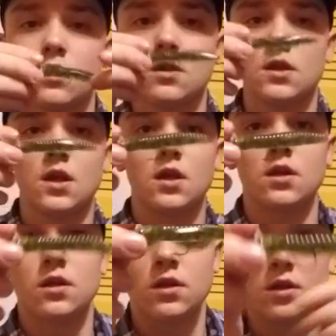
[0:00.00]
and
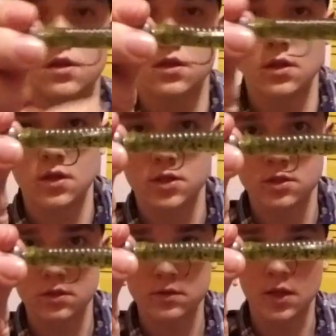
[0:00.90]
then it
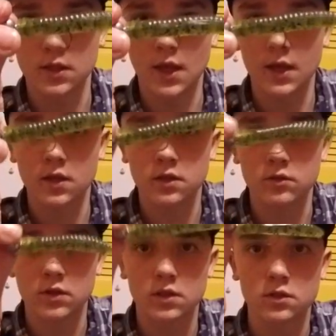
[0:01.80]
just looks like that, and you
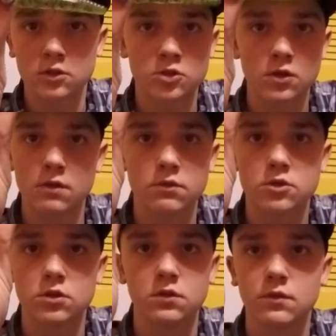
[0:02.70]
can straight
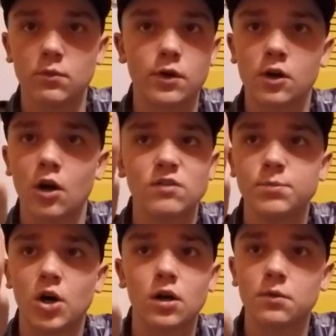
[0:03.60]
retrieve it, work it off
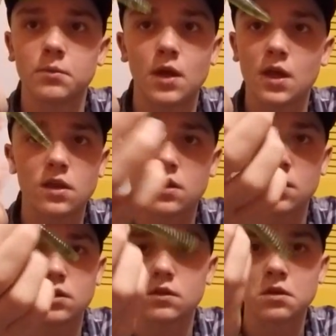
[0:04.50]
bottom,
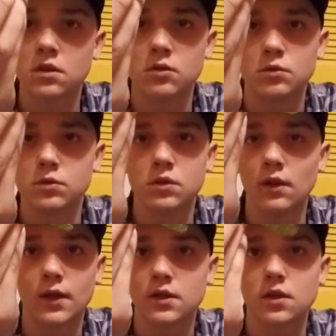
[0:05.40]
anything you would
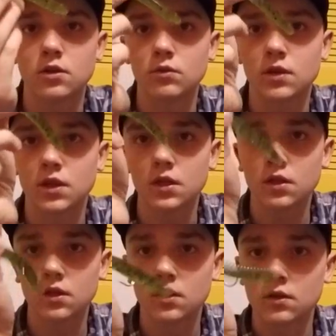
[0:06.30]
like to do with it.
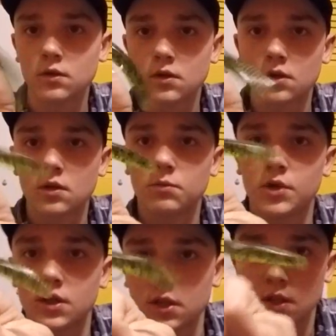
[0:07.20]

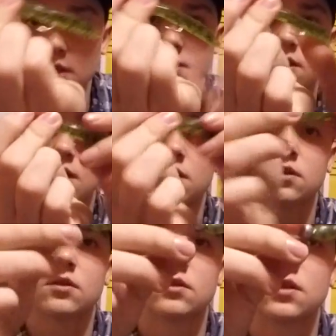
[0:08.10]
But that's how that
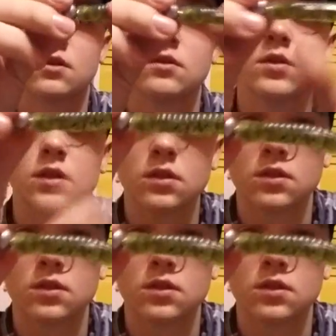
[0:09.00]
turns out.